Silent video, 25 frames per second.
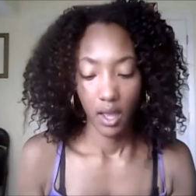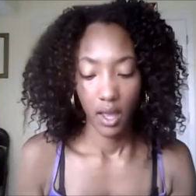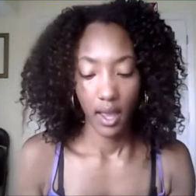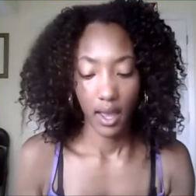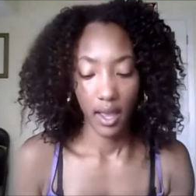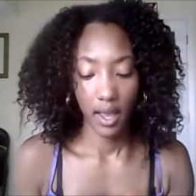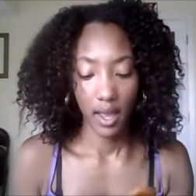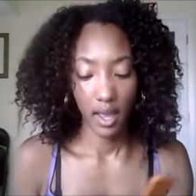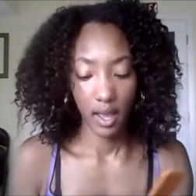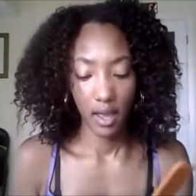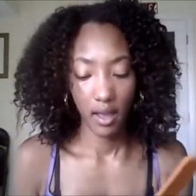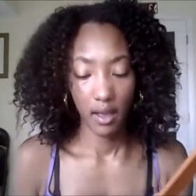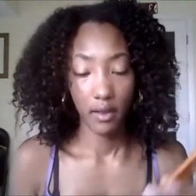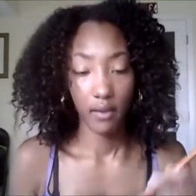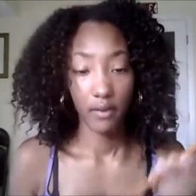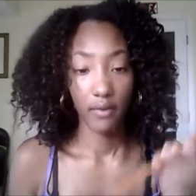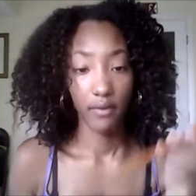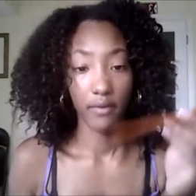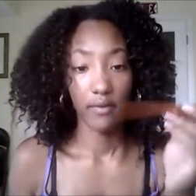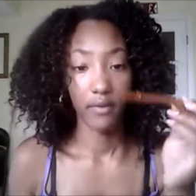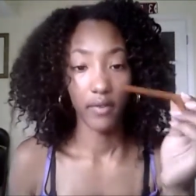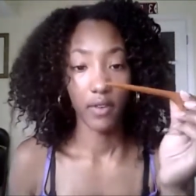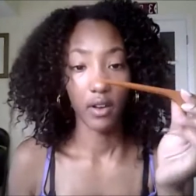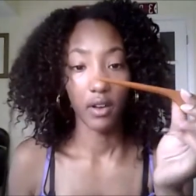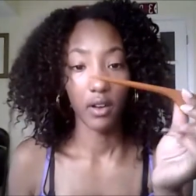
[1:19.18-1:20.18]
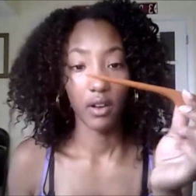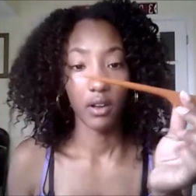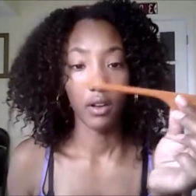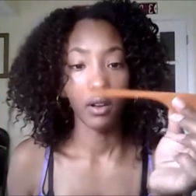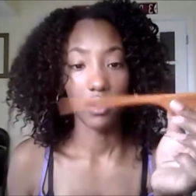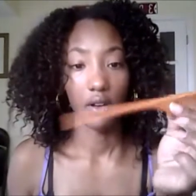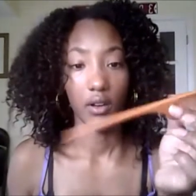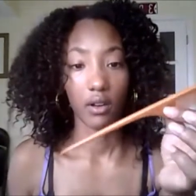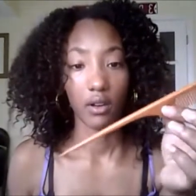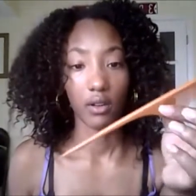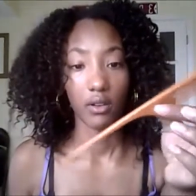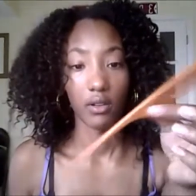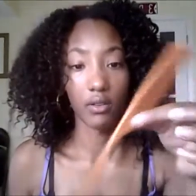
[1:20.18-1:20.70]
I have
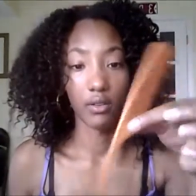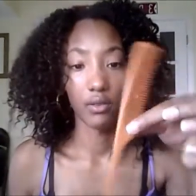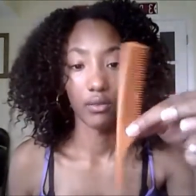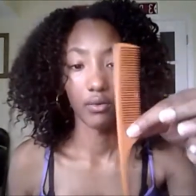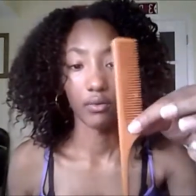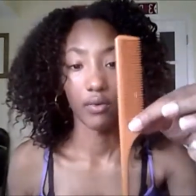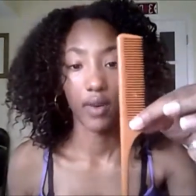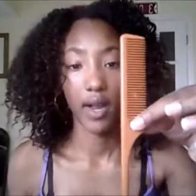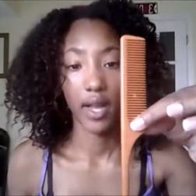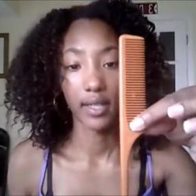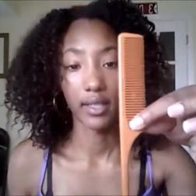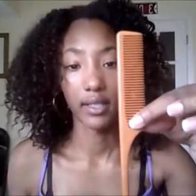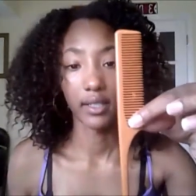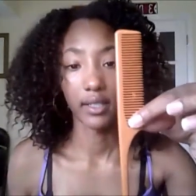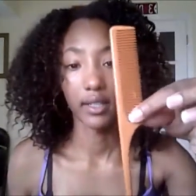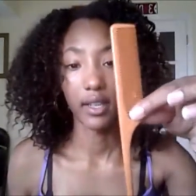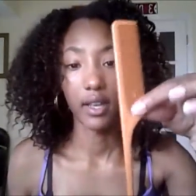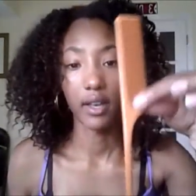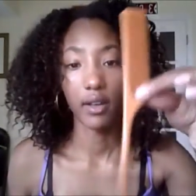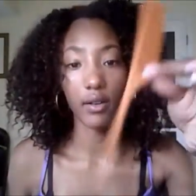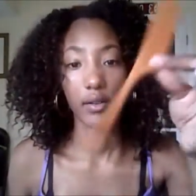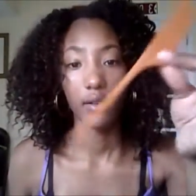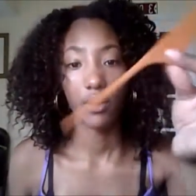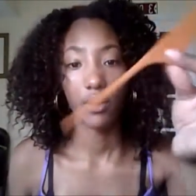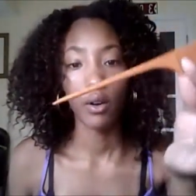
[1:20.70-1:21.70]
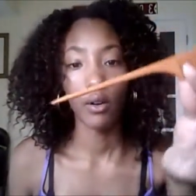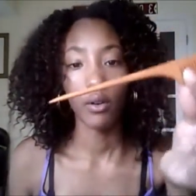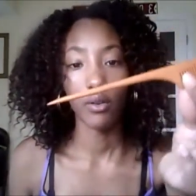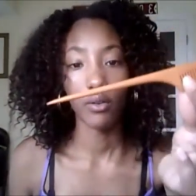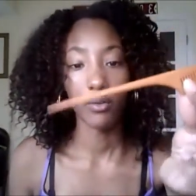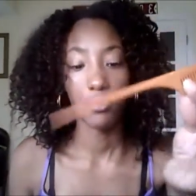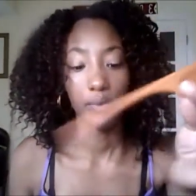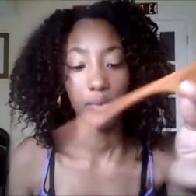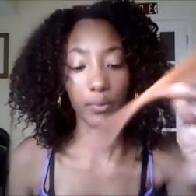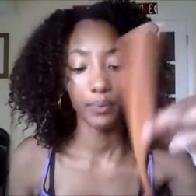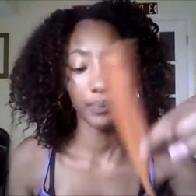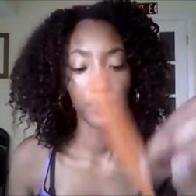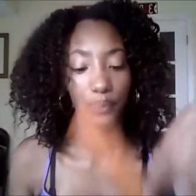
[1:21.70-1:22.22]
a rat's tail
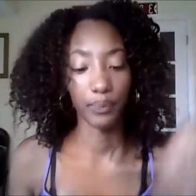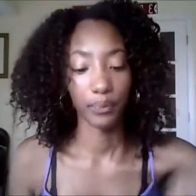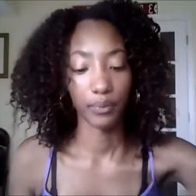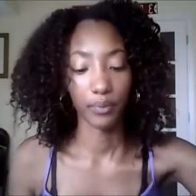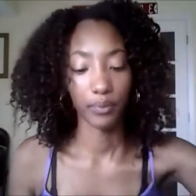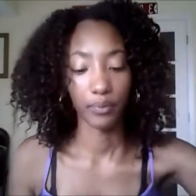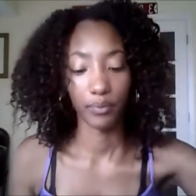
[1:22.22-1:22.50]
comb.